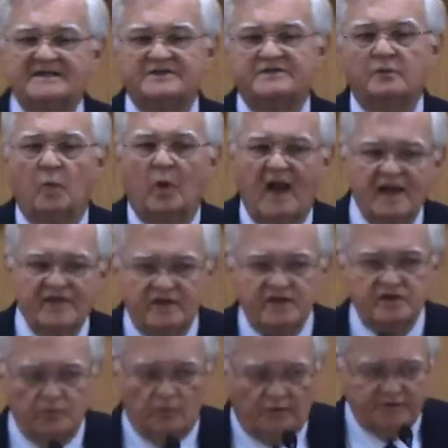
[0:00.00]
the way that
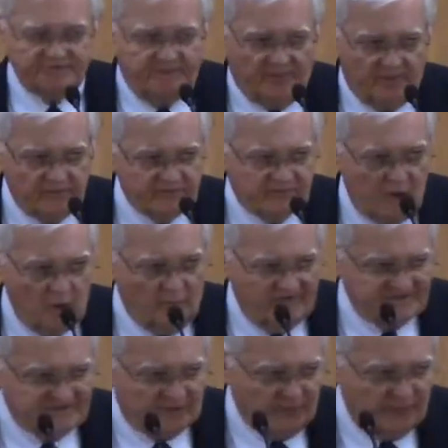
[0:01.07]
you are spiritual on
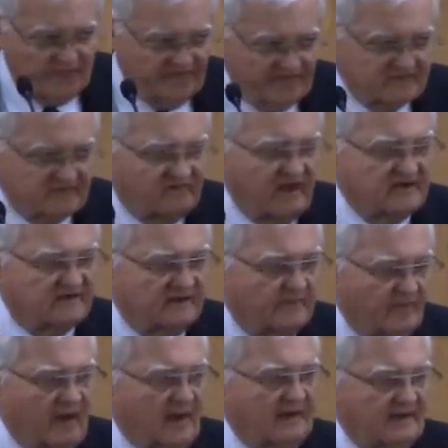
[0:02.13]
this earth in this fleshly
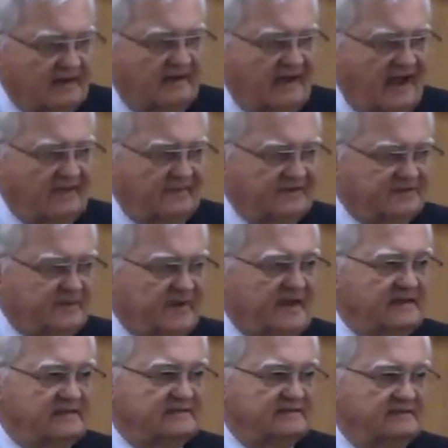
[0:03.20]
body in time and
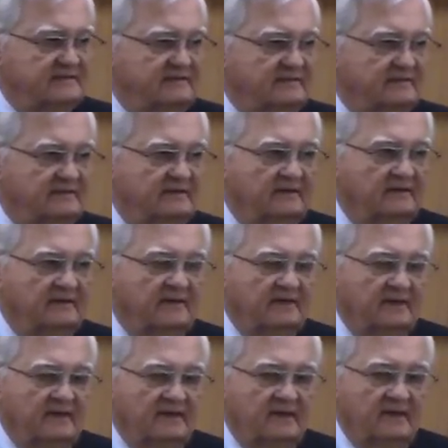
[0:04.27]
space
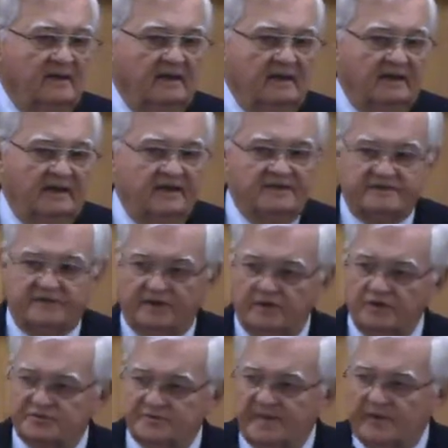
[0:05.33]
is to do
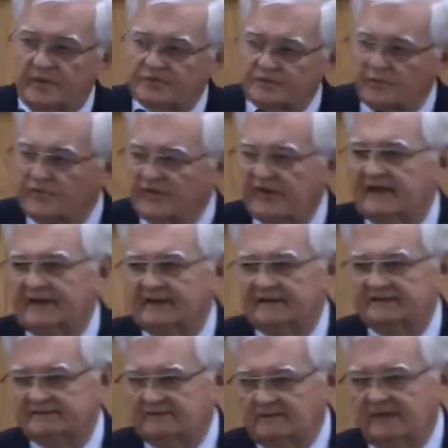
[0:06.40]
spiritual
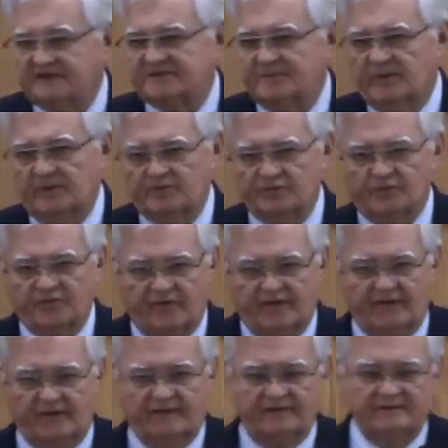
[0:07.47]
things. What spiritual
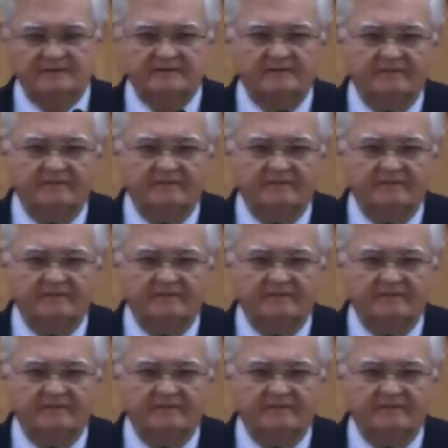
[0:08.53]
things?